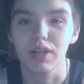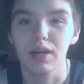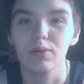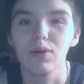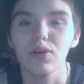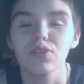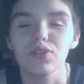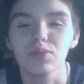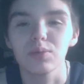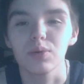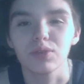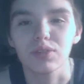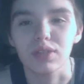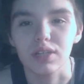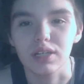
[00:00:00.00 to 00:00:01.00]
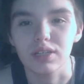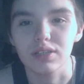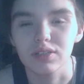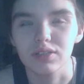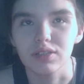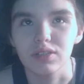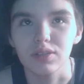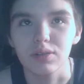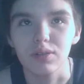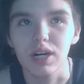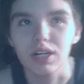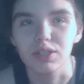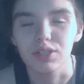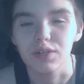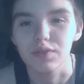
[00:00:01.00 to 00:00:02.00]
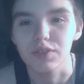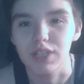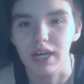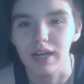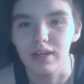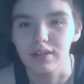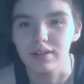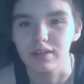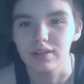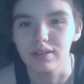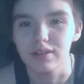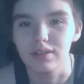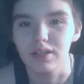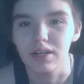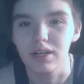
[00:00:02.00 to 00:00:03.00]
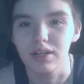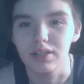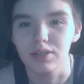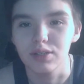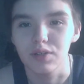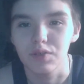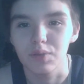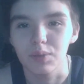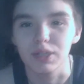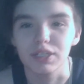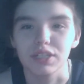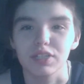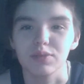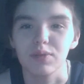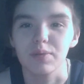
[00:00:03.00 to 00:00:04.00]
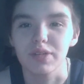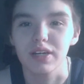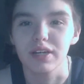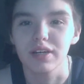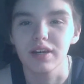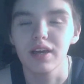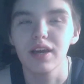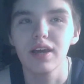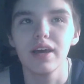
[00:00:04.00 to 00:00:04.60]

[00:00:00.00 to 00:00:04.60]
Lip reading: I will also post links to Trevor Chat and the Trevor Project's website,